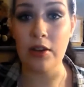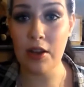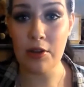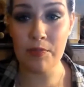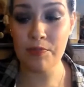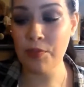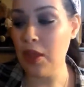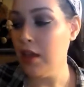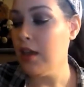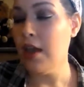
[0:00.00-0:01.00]
I don't know.
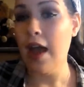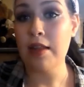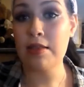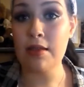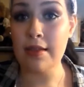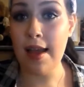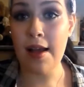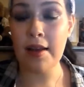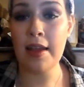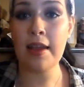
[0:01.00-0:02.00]
Sit
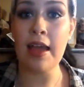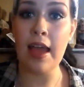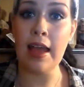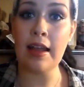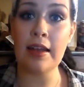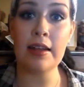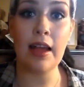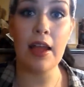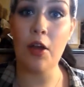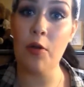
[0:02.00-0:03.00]
down,
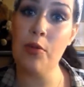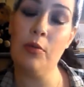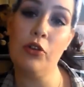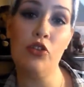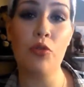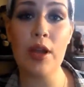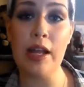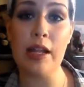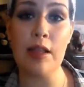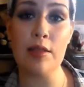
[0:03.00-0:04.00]
and I hope you
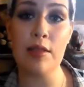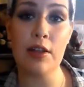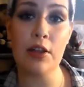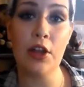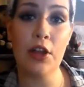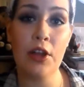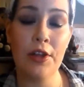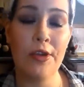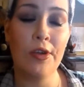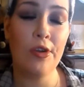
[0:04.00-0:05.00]
enjoy listening
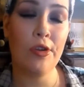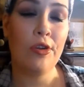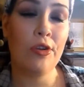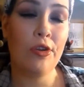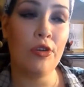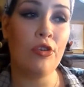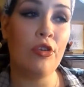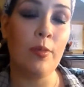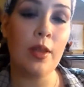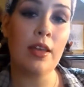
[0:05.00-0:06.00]

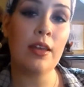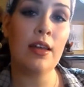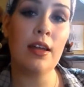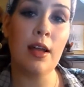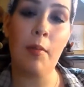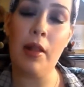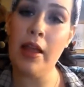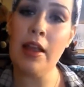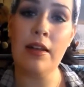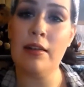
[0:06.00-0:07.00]
to me
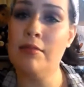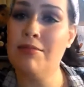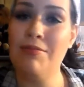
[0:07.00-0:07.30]
complain.